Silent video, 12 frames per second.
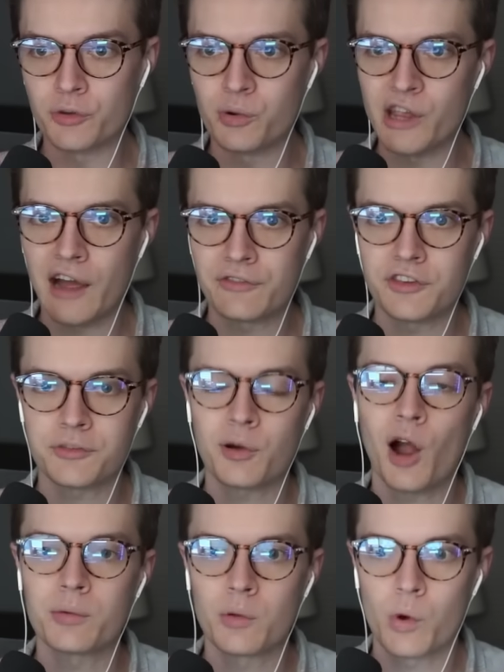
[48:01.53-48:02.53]
we have this
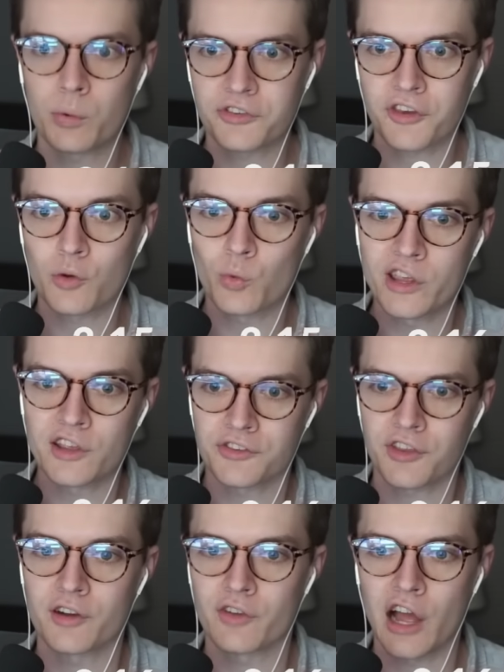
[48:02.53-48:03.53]
problem where we say we
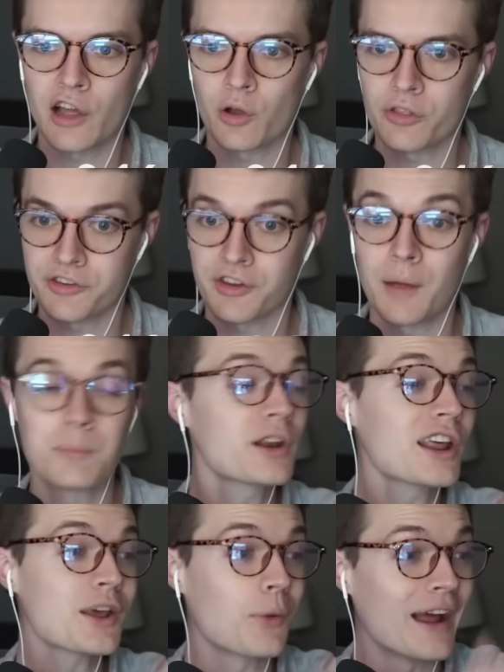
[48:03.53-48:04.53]
instead of I all the time. But
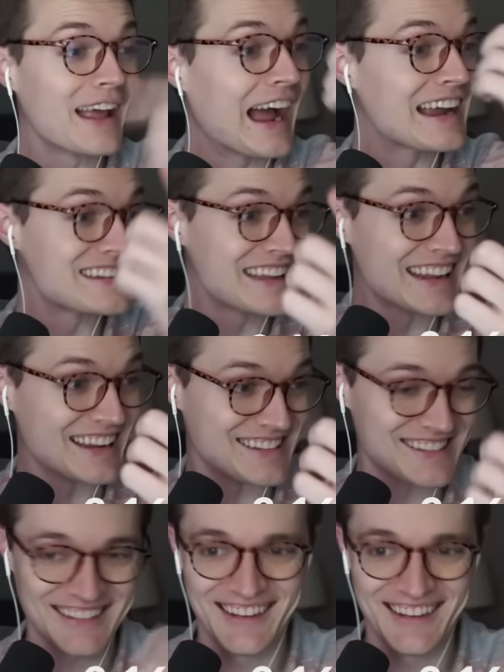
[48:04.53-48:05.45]
anyway, I did it.